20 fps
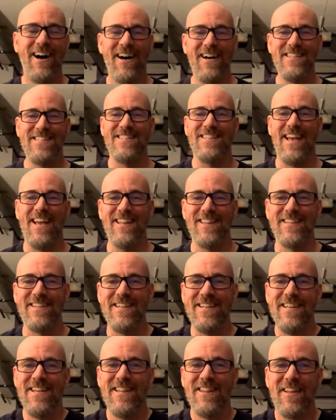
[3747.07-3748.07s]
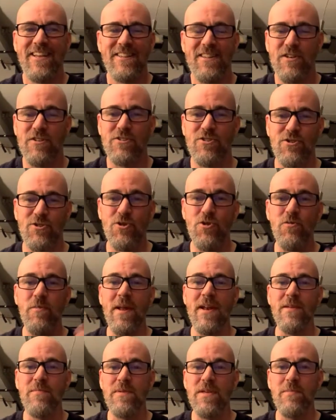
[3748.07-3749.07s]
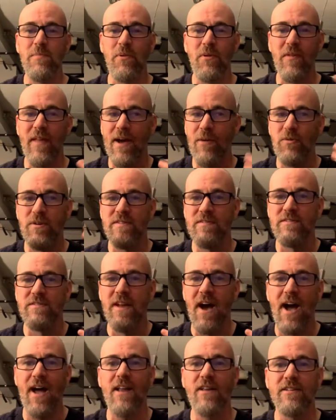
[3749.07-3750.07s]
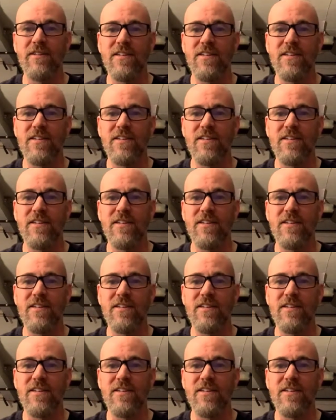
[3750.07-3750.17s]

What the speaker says: Sadly, like, there's too many people that would not